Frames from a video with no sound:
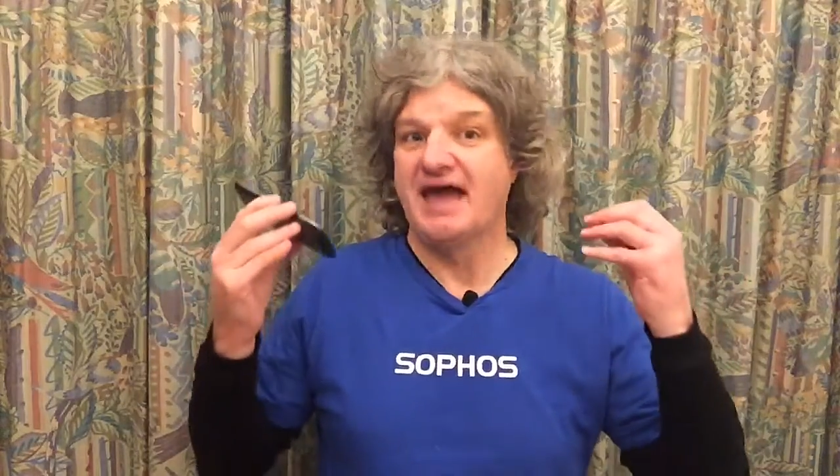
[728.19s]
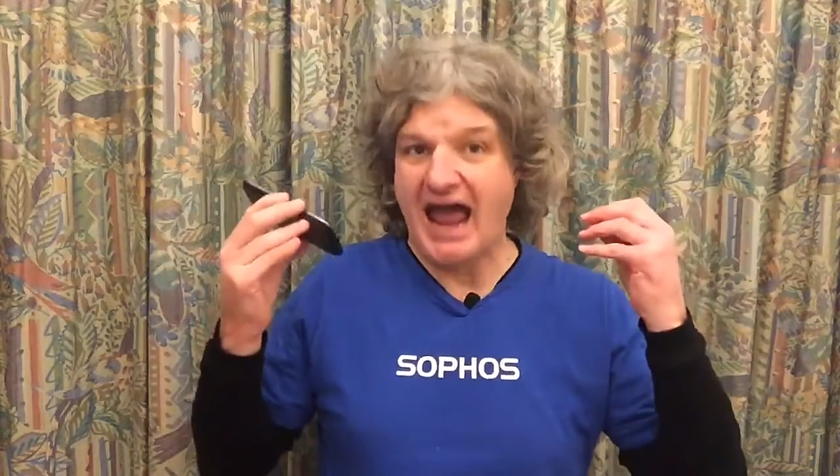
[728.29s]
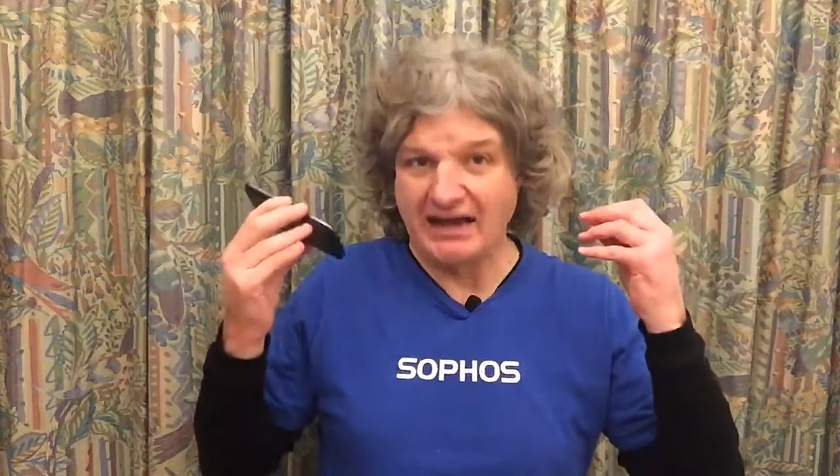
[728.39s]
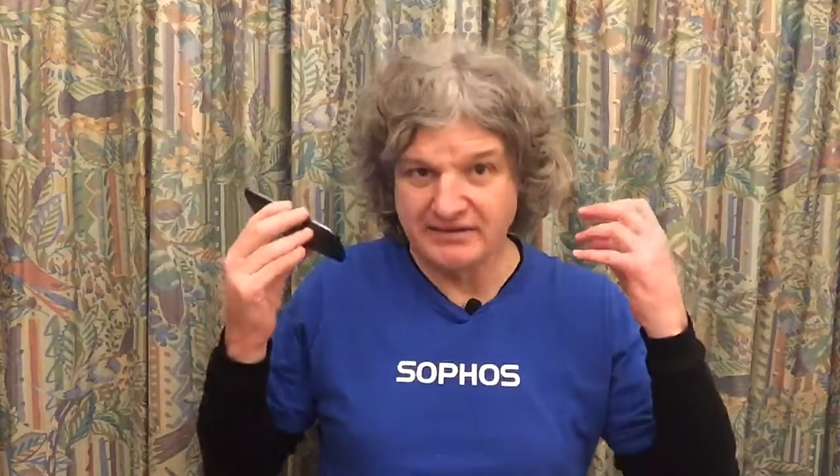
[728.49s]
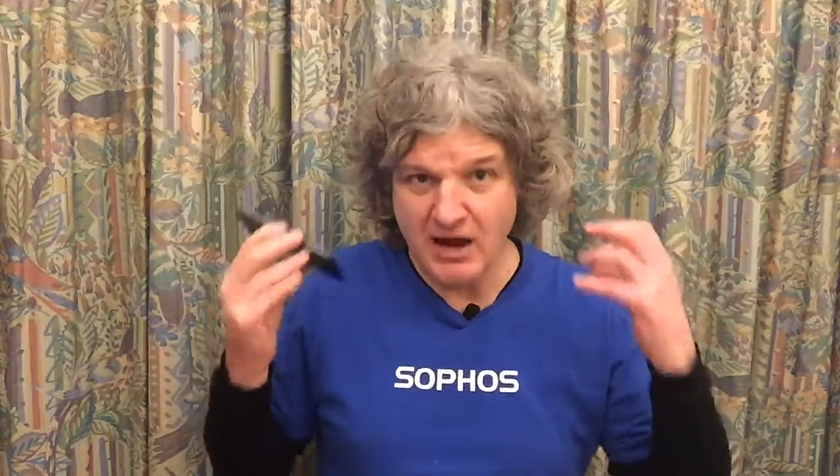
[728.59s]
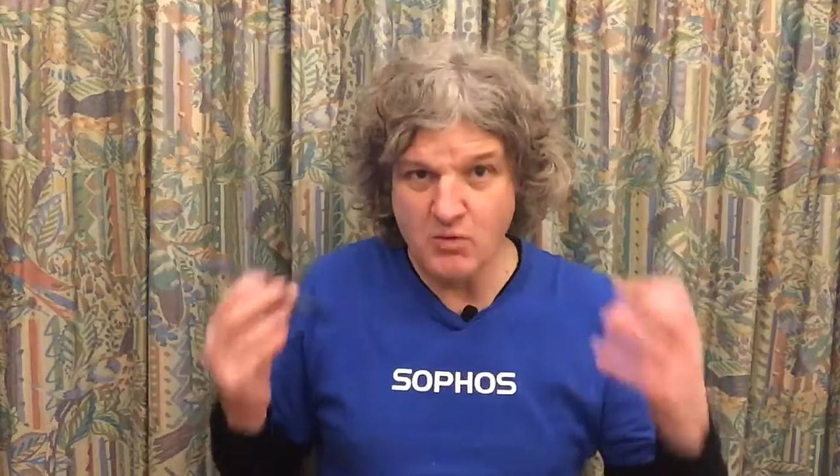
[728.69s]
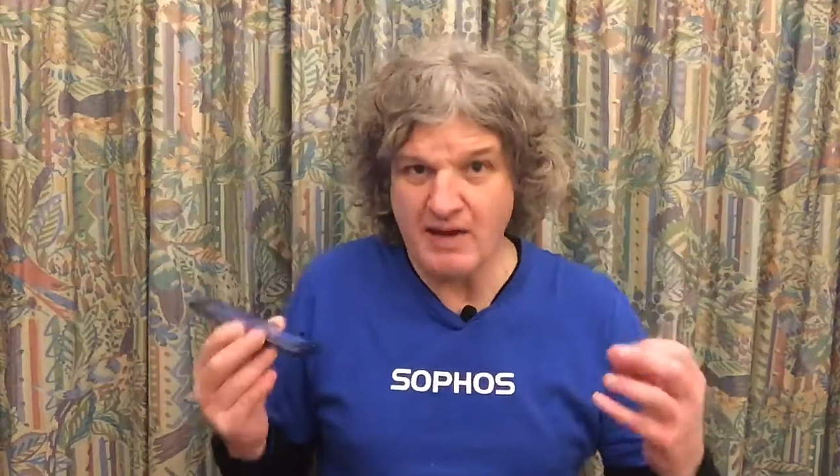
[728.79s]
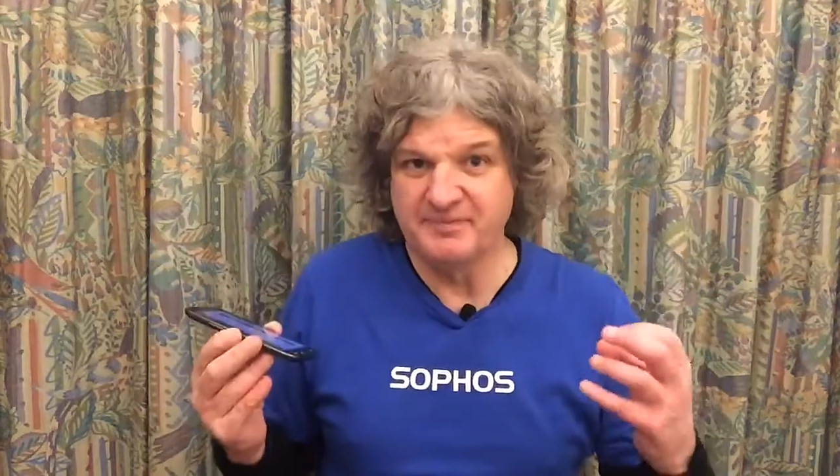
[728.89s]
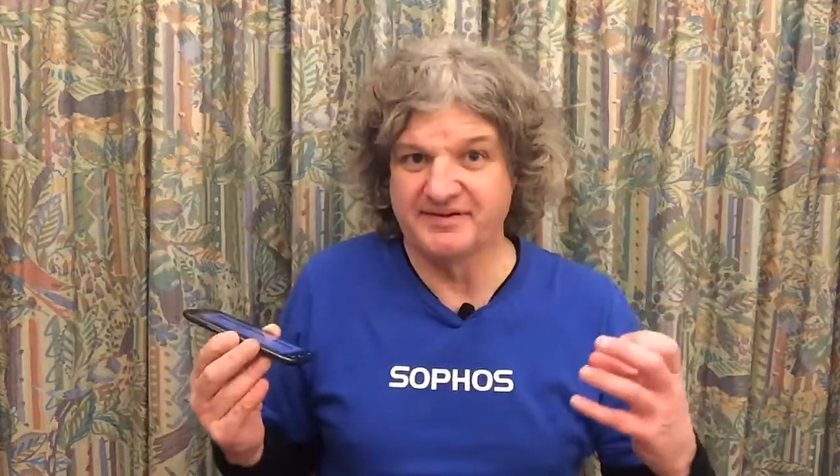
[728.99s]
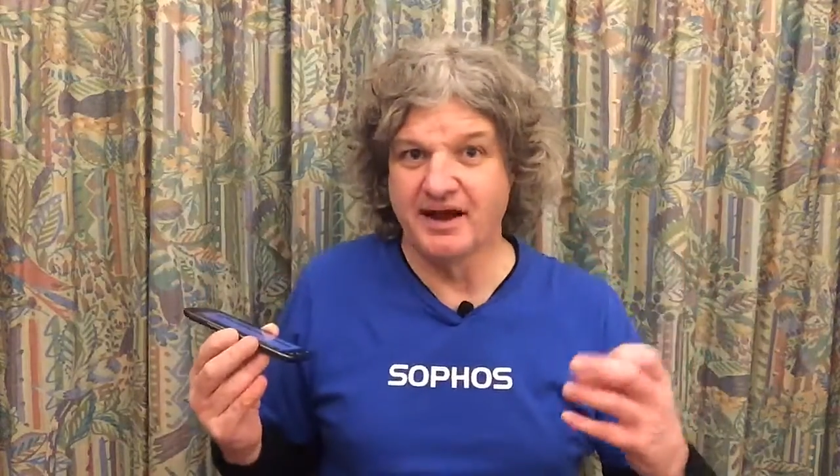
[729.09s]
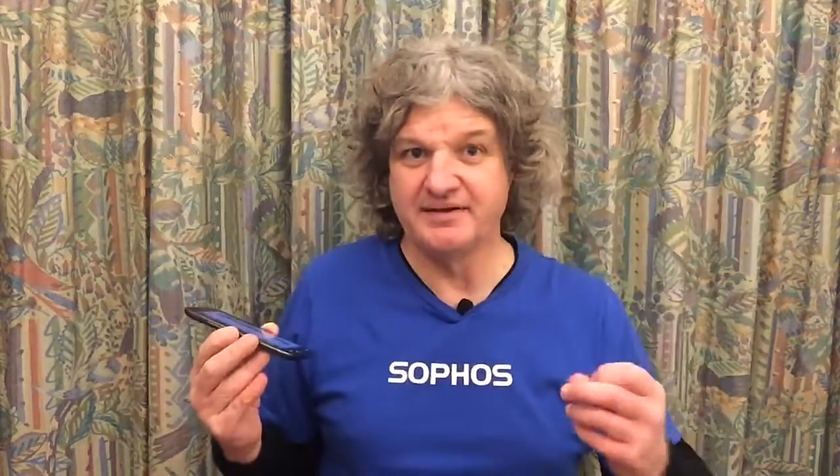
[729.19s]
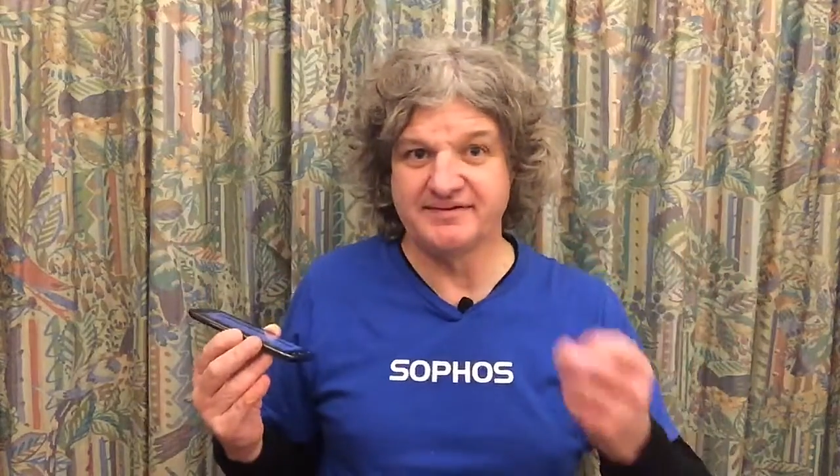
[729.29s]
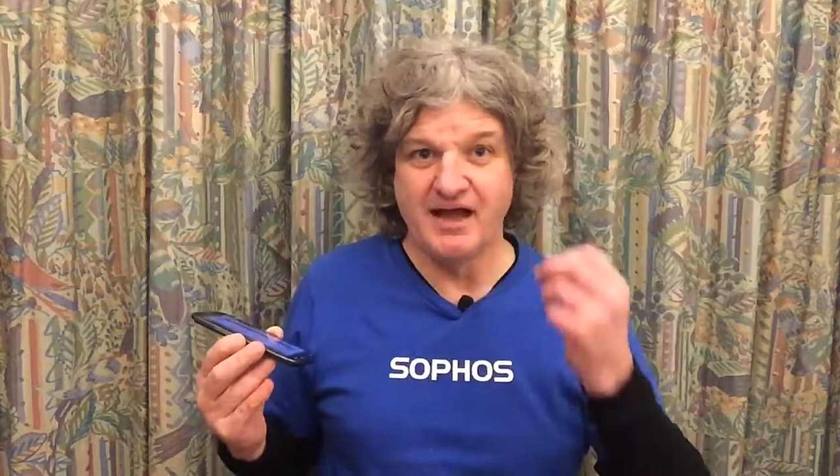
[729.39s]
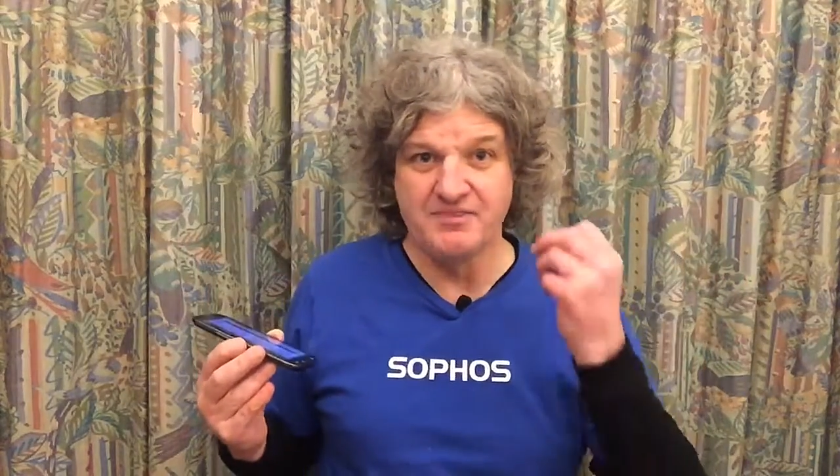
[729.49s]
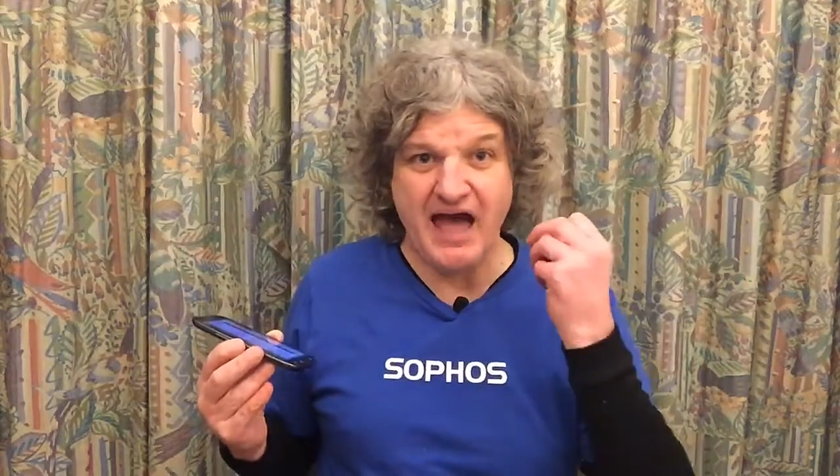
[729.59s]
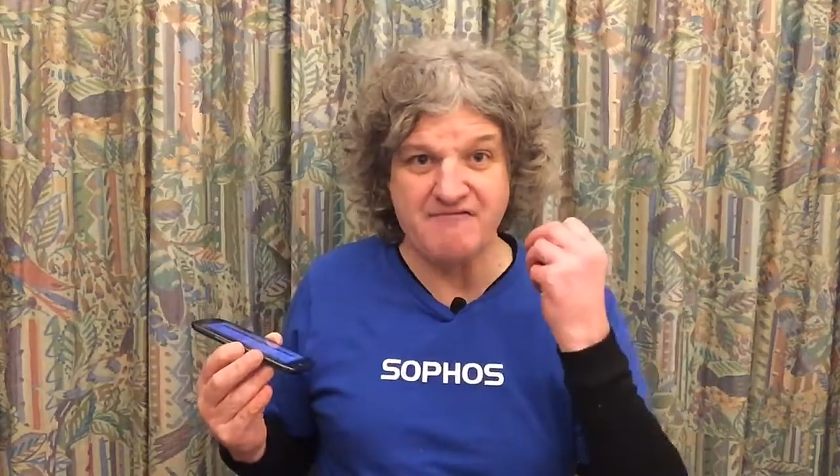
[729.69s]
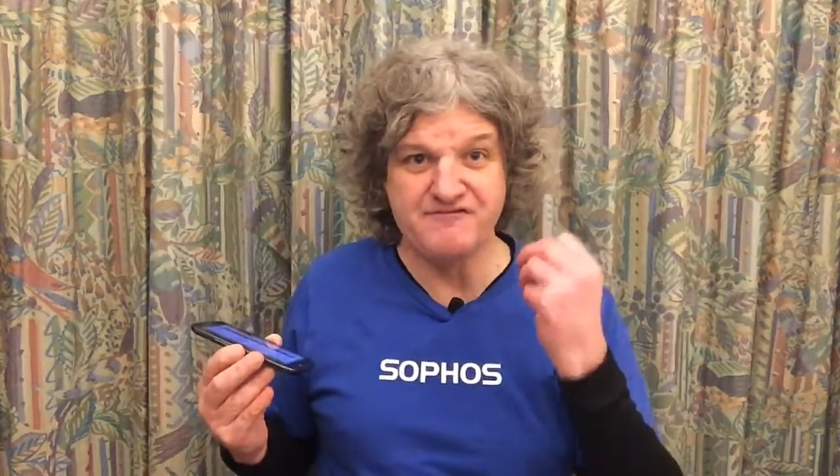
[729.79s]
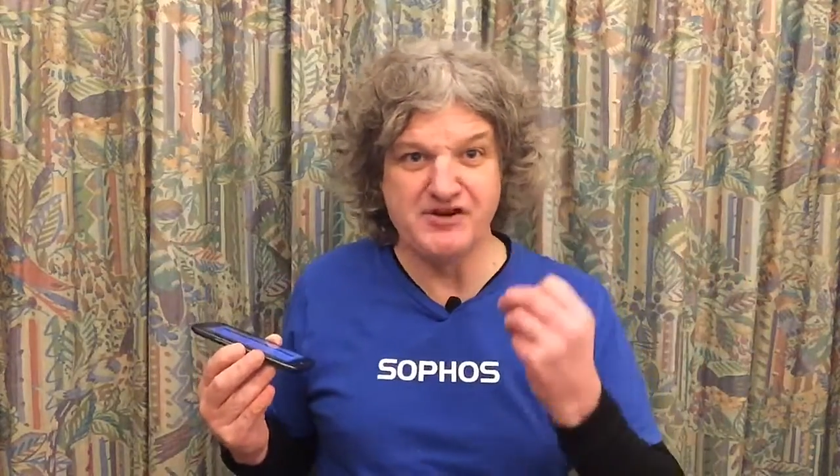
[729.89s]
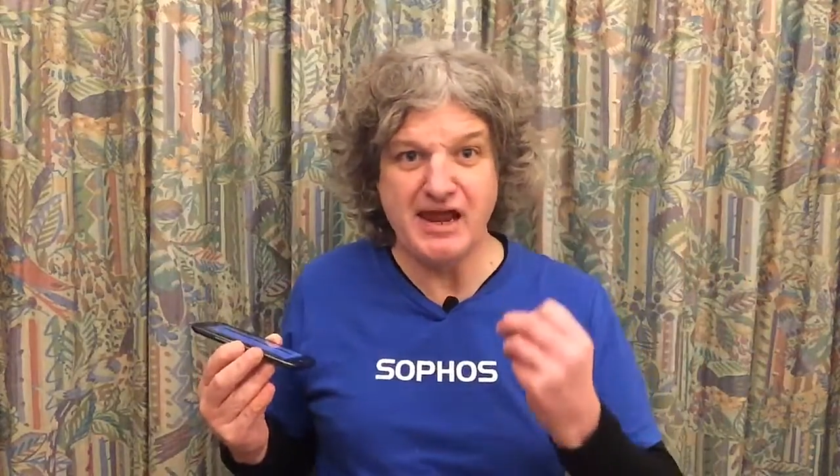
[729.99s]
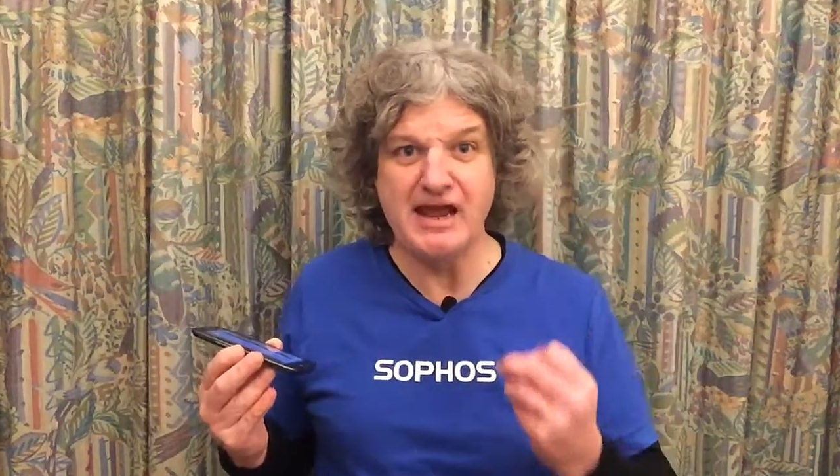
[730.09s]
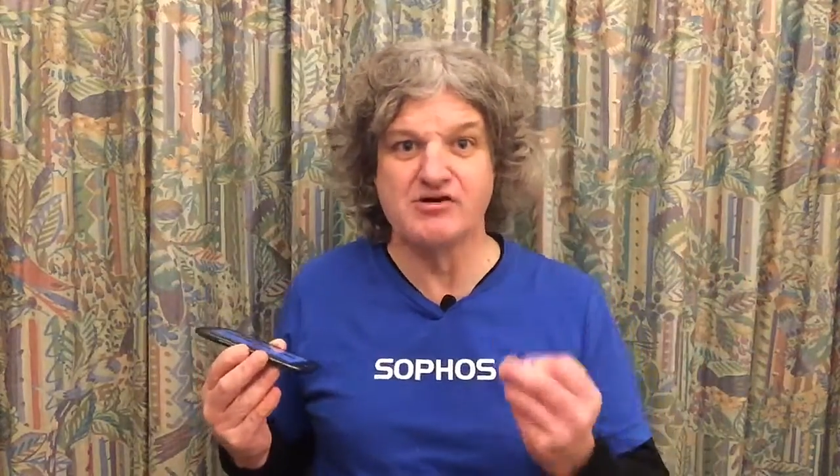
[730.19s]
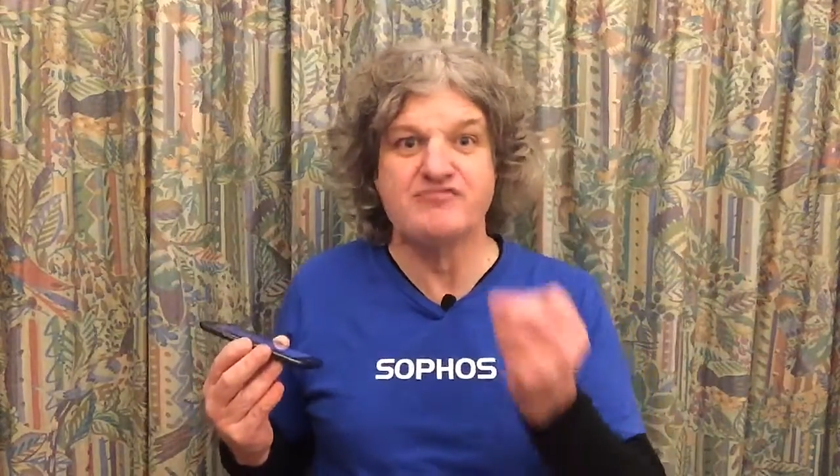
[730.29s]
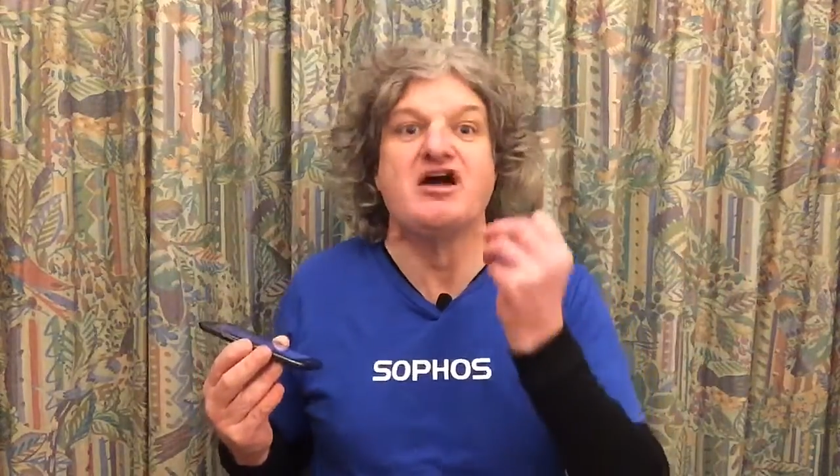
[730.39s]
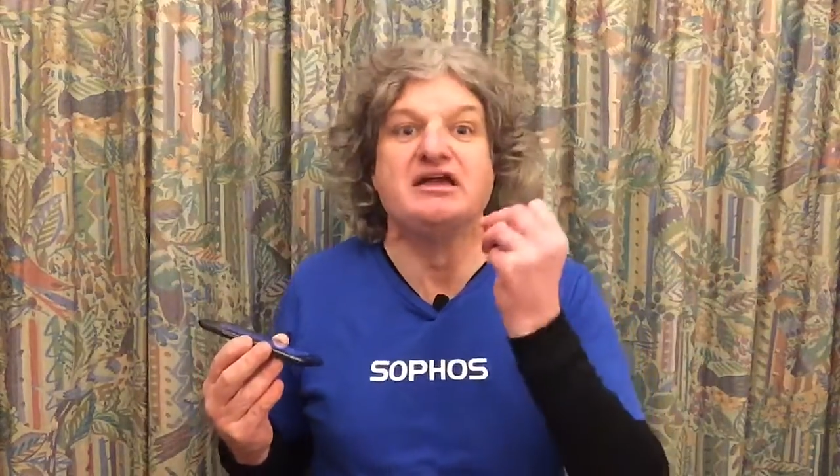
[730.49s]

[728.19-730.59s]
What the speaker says: and their websites that veneer of